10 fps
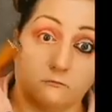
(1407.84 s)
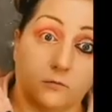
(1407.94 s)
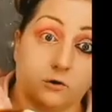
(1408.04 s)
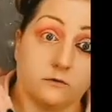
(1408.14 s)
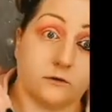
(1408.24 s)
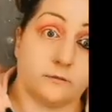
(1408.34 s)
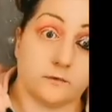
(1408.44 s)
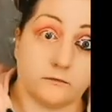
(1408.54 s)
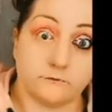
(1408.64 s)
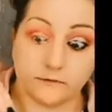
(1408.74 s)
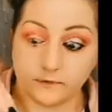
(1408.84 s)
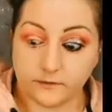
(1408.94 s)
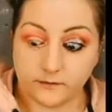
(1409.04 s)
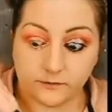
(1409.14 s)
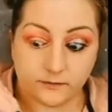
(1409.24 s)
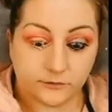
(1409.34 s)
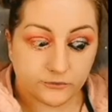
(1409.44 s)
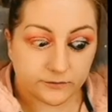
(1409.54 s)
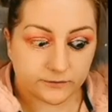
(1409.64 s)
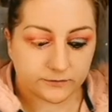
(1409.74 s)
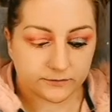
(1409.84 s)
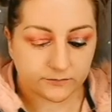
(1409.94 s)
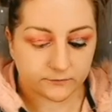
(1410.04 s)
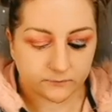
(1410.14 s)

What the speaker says: you can let me know if you got any tricks.